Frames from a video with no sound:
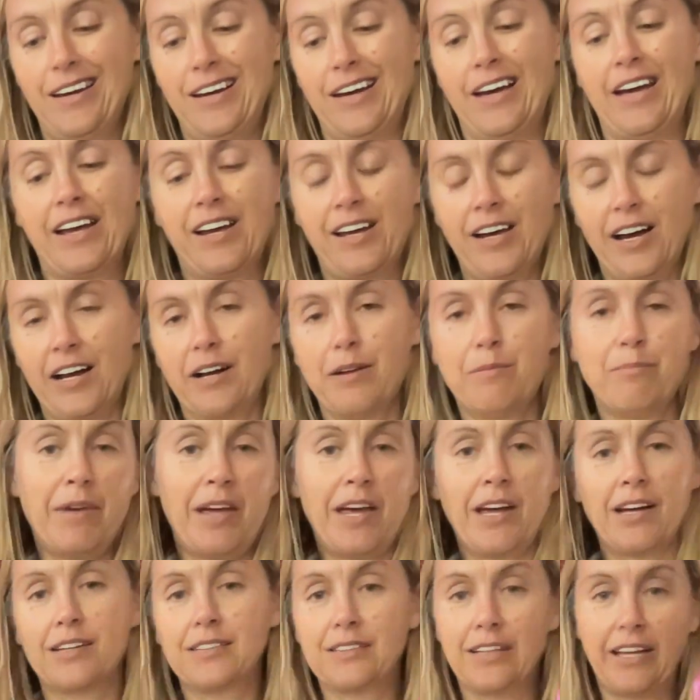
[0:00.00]
and kind of
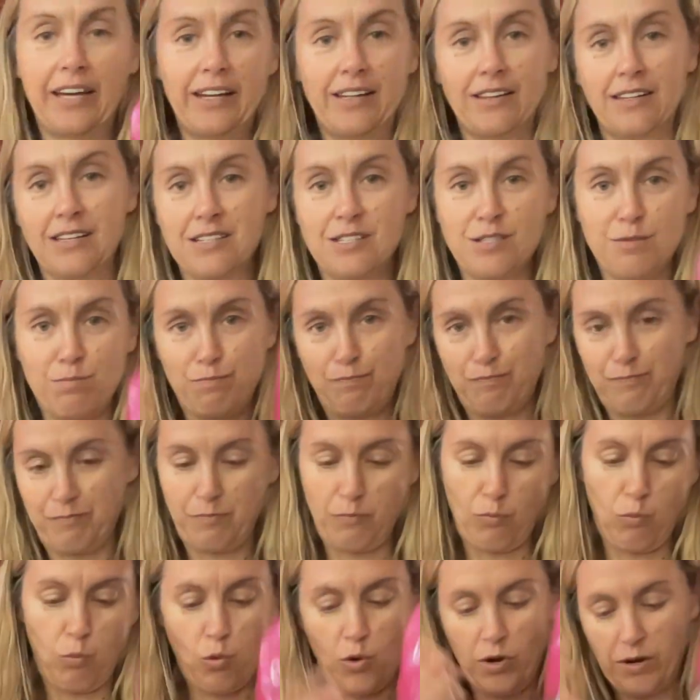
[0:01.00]
make like this
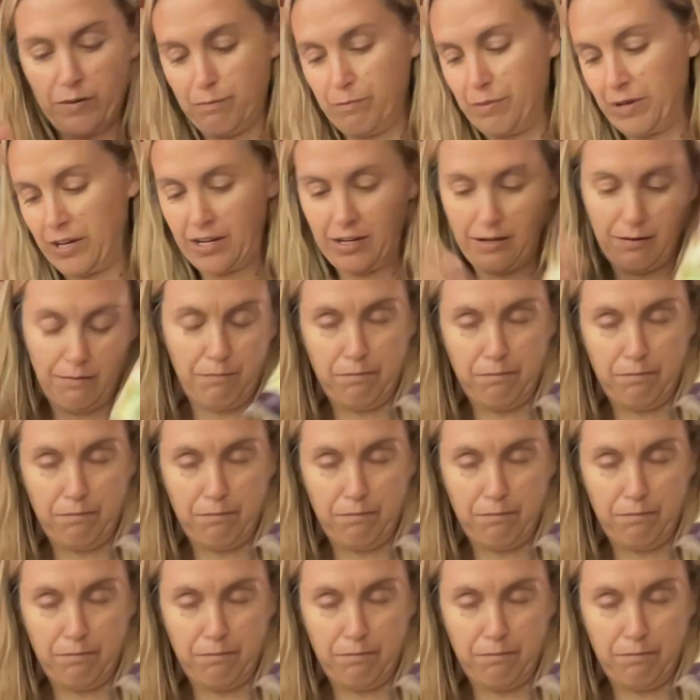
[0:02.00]
one big